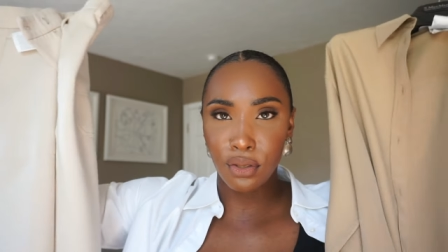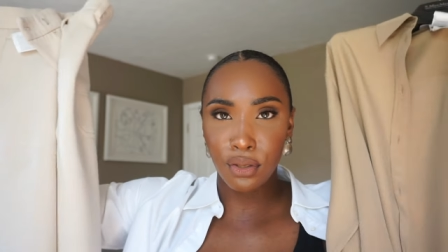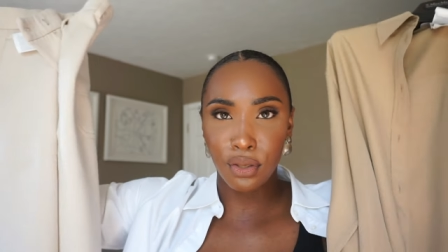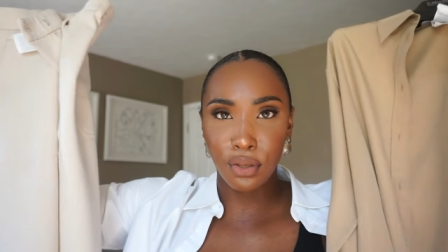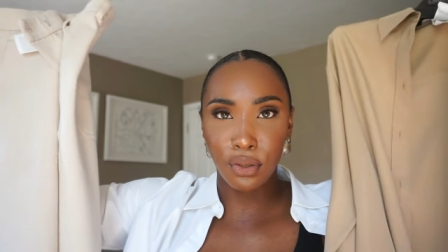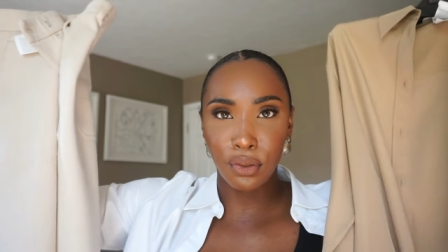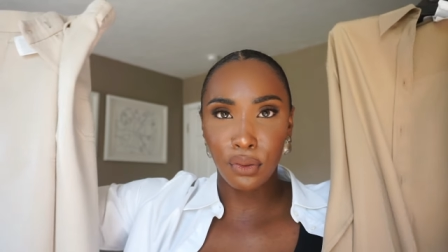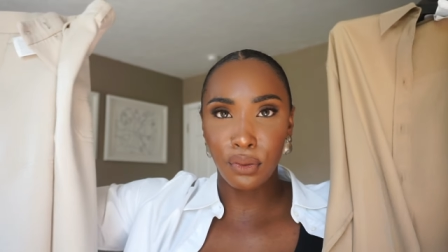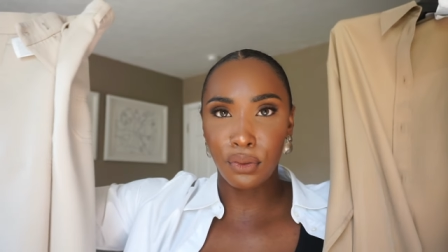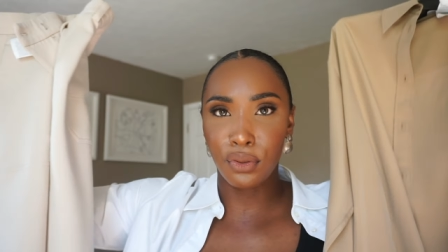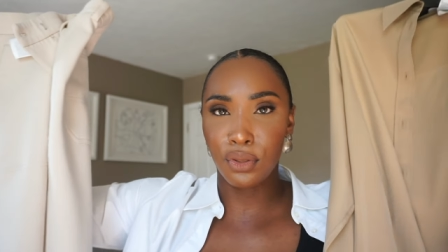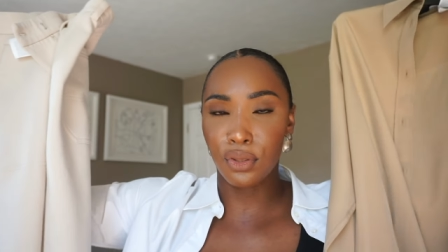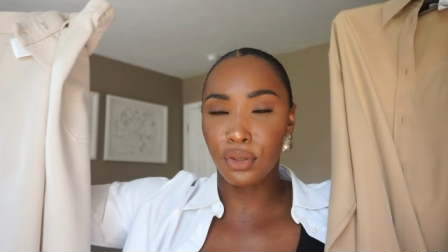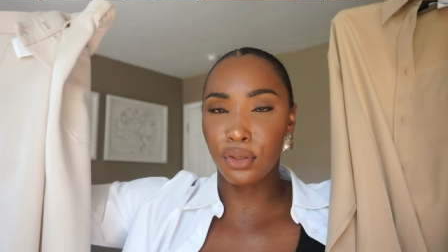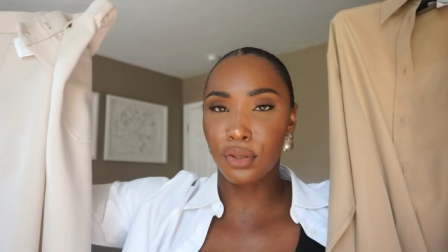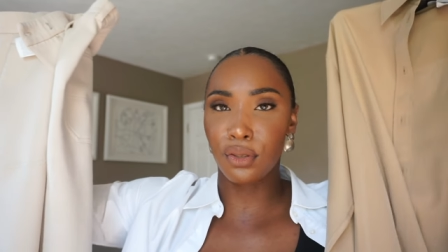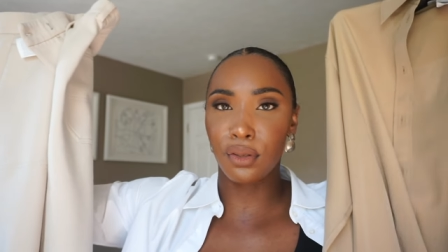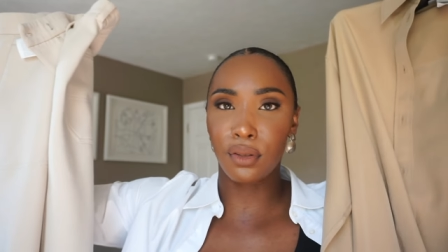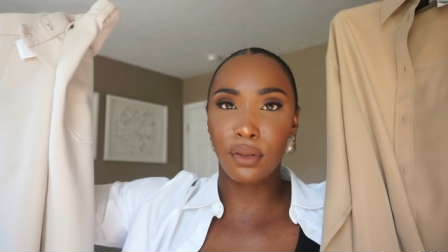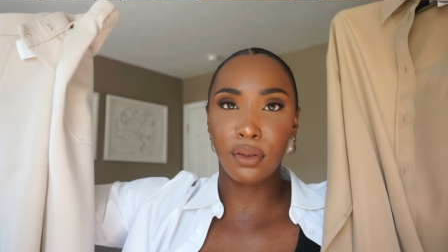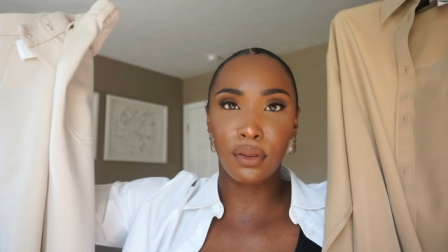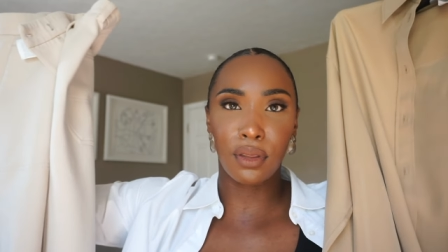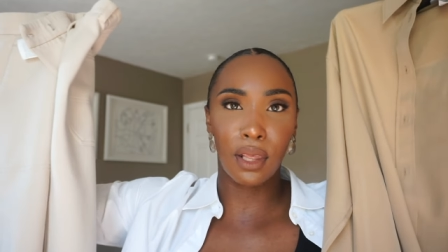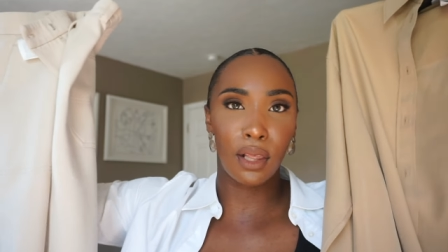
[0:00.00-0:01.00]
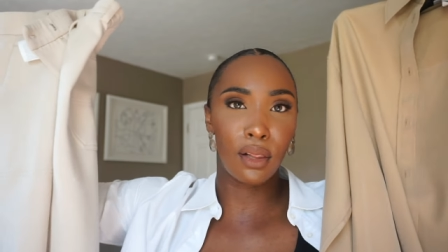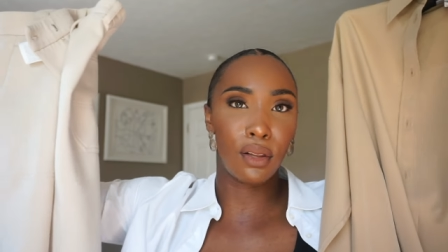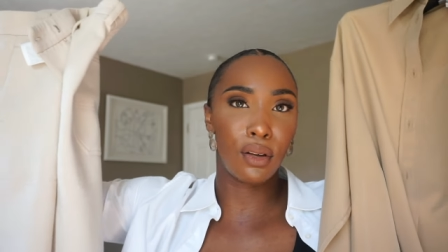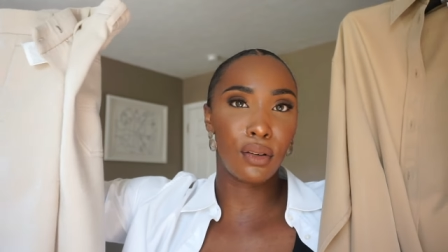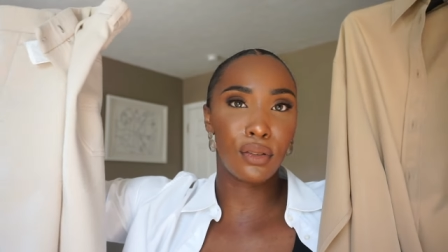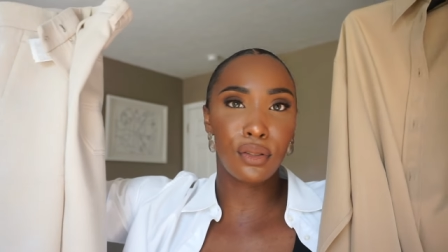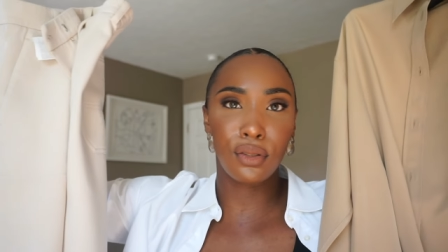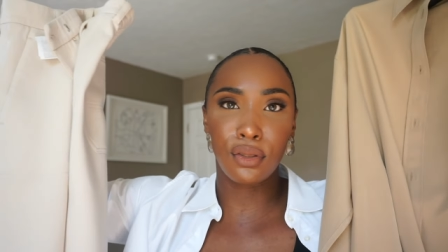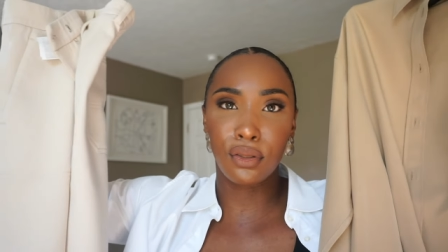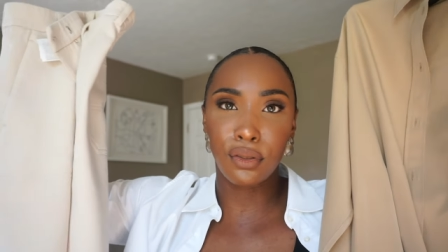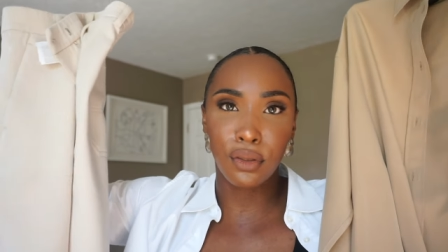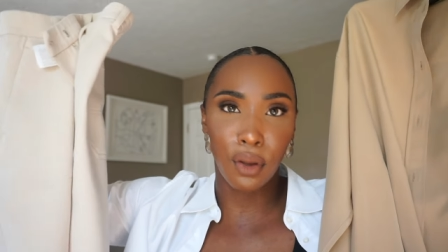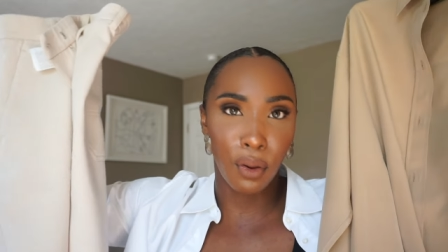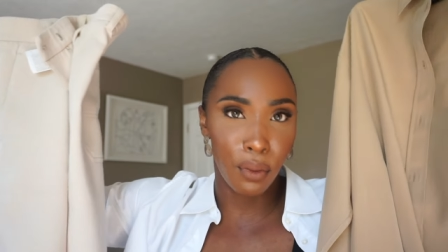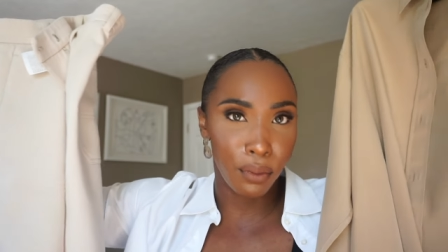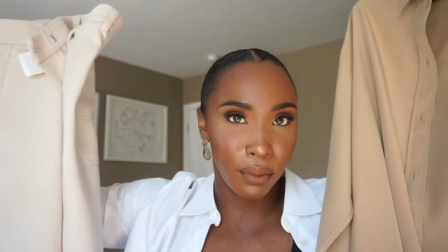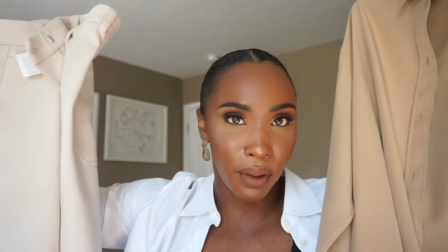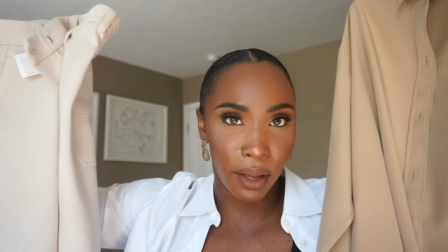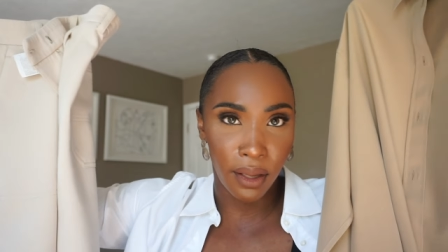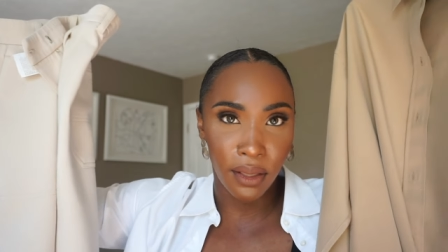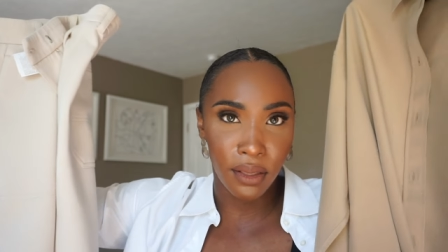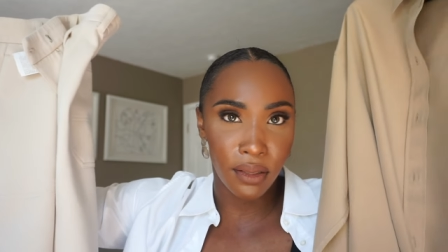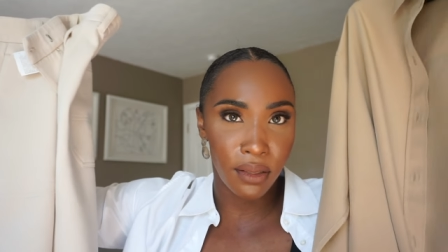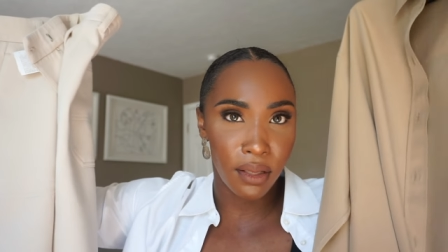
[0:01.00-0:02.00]
two just, they look so
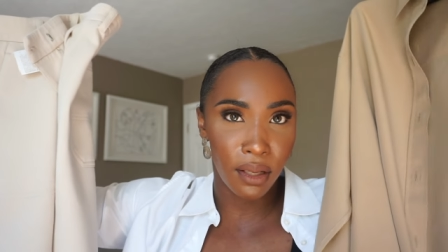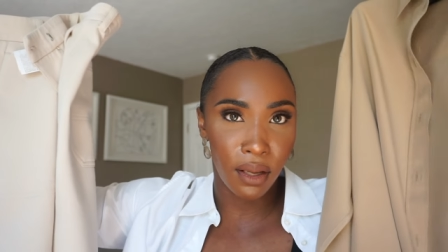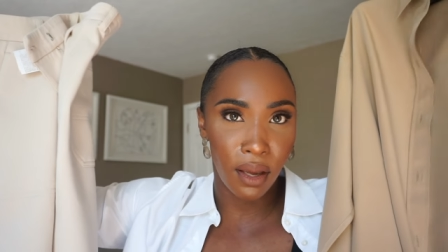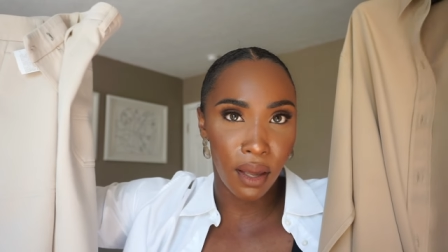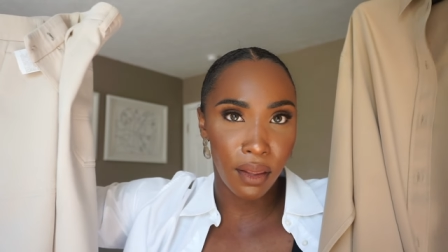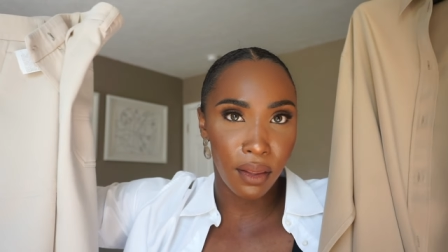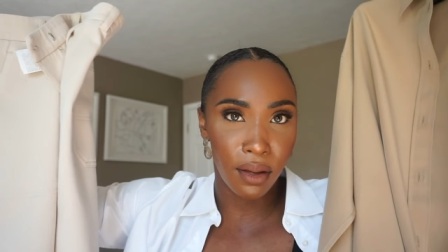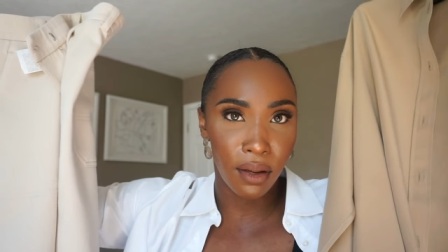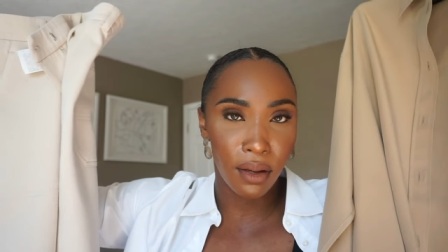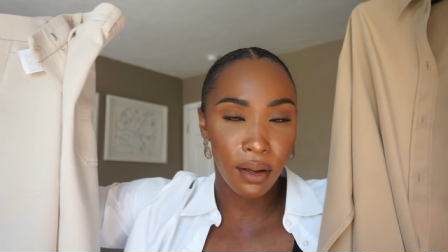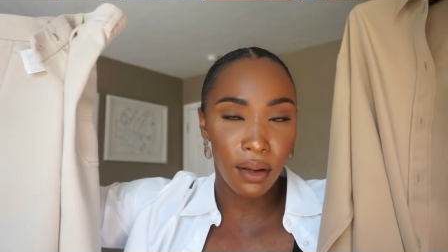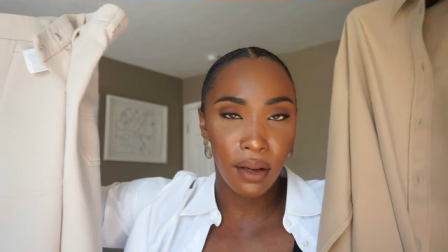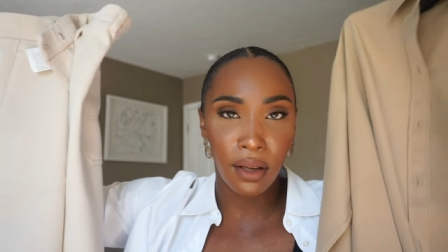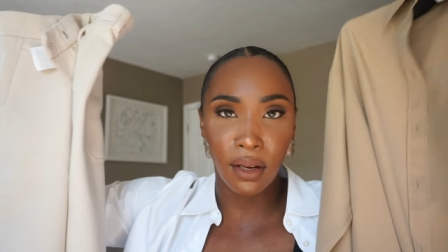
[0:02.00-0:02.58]
nice together.